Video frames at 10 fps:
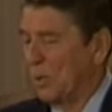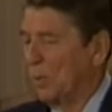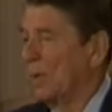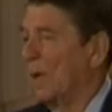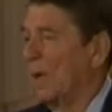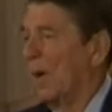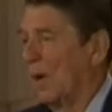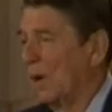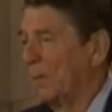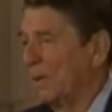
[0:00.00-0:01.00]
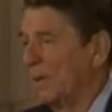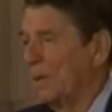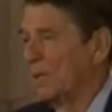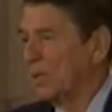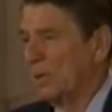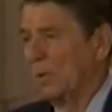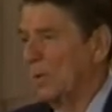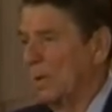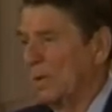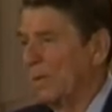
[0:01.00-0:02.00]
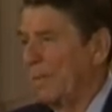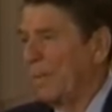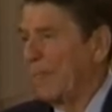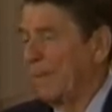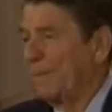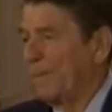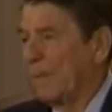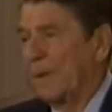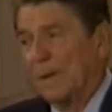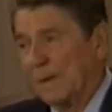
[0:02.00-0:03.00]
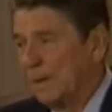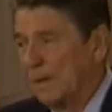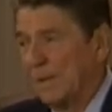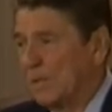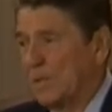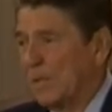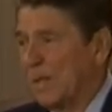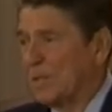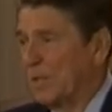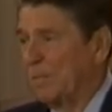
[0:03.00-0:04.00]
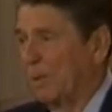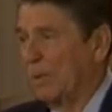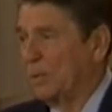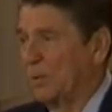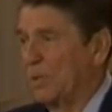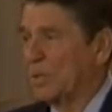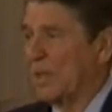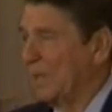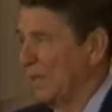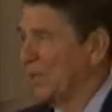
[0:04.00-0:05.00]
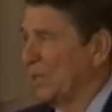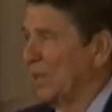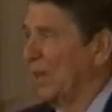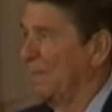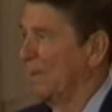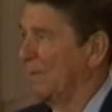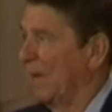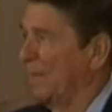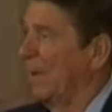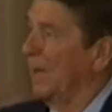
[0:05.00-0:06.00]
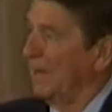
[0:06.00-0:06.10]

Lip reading: own army, so it isn't that simple that you can say this is the government of Lebanon.